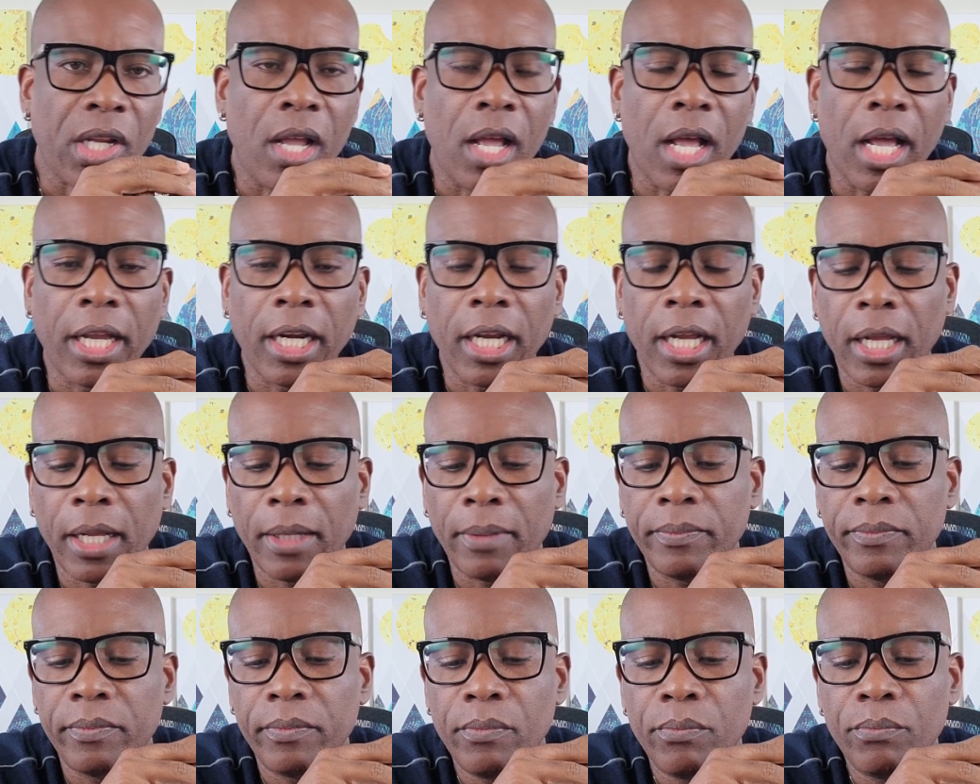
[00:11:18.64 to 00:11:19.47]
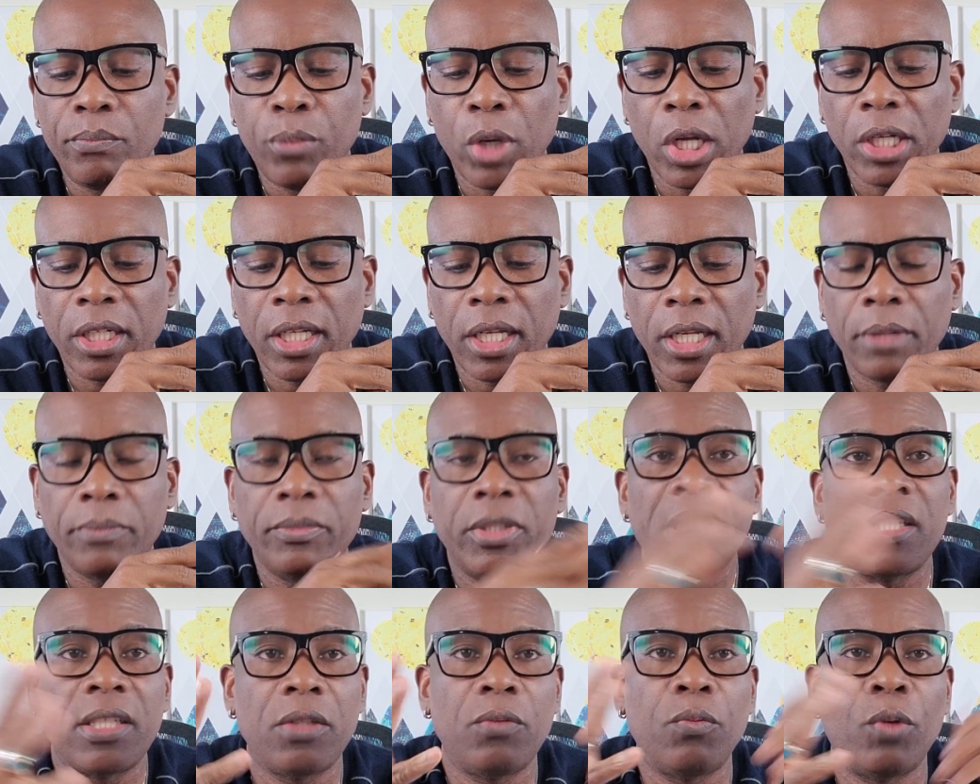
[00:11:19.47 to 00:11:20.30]
And, um, but, um,
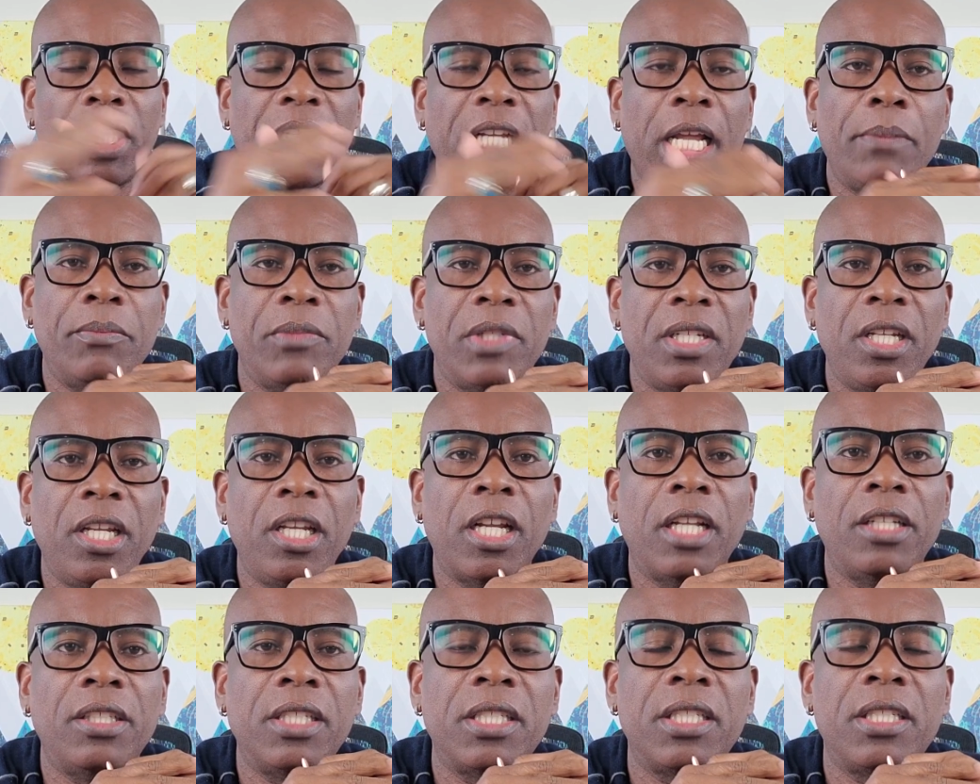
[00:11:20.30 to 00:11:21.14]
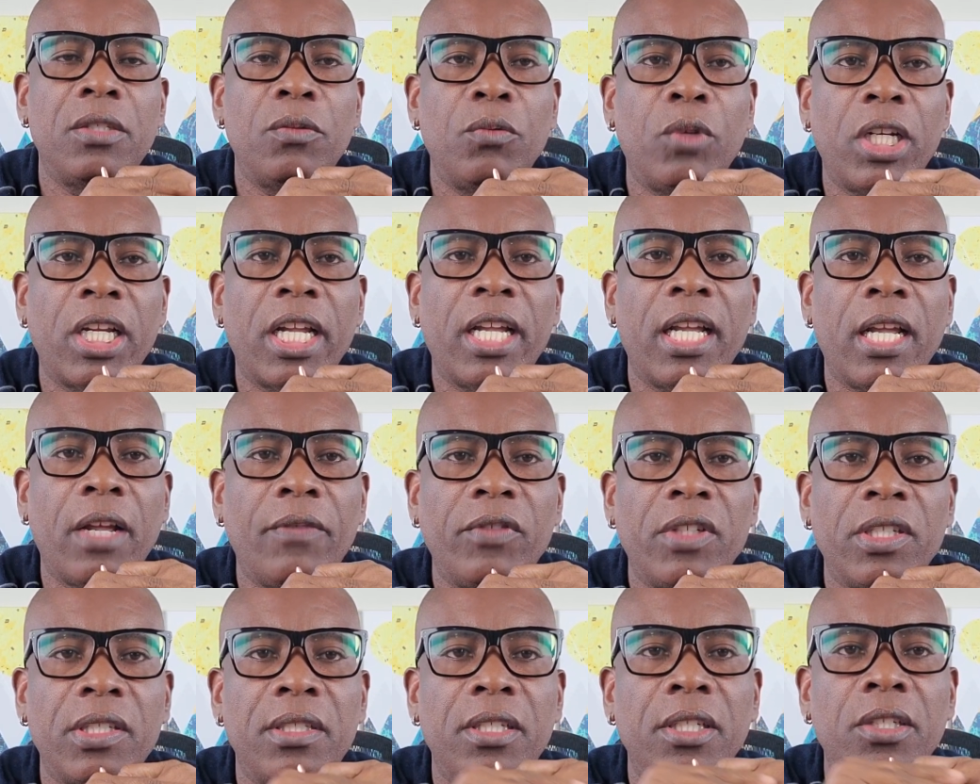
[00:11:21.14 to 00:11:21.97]
this is what I'm seeing and this is what I
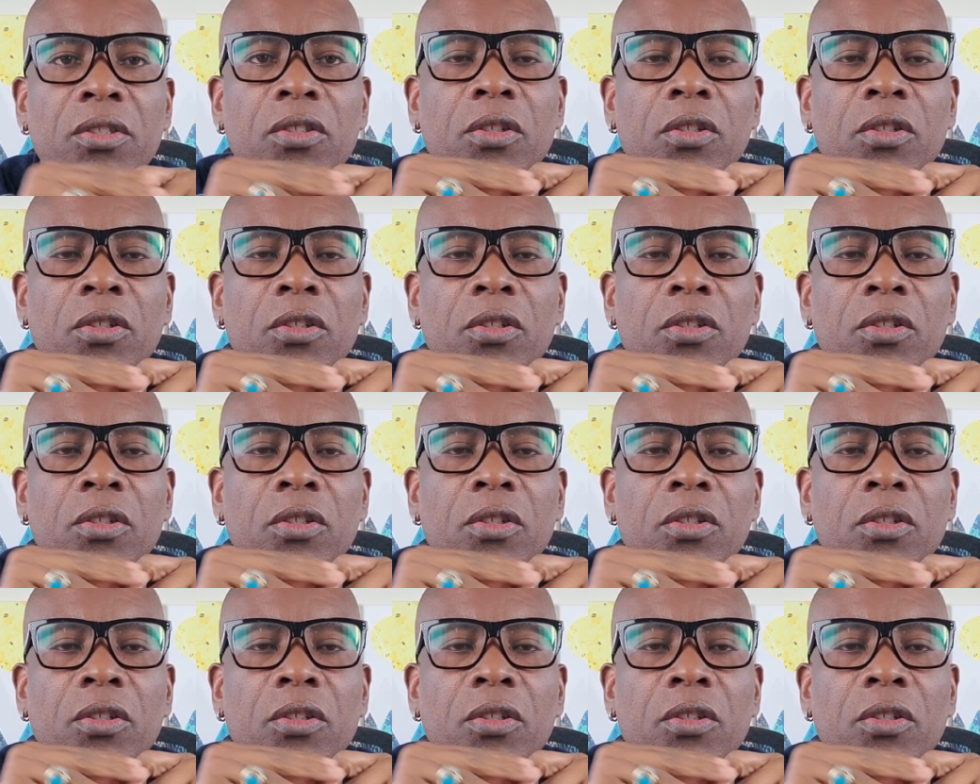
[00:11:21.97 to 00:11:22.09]
have to say.